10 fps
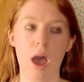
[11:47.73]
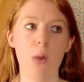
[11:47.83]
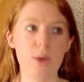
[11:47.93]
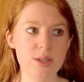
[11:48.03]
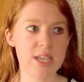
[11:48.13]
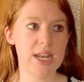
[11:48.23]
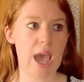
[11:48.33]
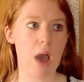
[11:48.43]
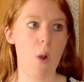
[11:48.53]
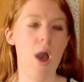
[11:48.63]
I will say
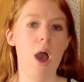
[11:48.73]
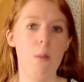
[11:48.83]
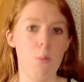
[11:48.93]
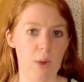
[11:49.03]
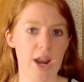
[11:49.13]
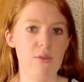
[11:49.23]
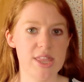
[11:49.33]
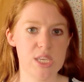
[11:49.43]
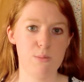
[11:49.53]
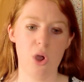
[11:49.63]
now, when I
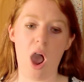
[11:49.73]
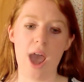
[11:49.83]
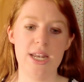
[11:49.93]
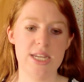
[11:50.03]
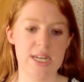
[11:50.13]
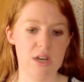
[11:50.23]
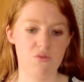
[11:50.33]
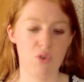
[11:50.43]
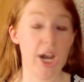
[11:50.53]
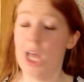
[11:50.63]
read this book I
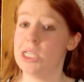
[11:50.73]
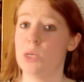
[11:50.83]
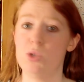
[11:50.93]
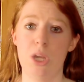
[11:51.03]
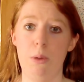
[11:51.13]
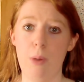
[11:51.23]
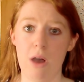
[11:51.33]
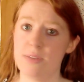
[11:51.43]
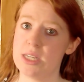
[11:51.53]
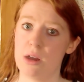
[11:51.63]
didn't realise it was going to be
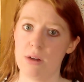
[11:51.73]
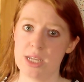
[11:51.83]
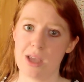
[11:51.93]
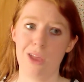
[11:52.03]
part of the series.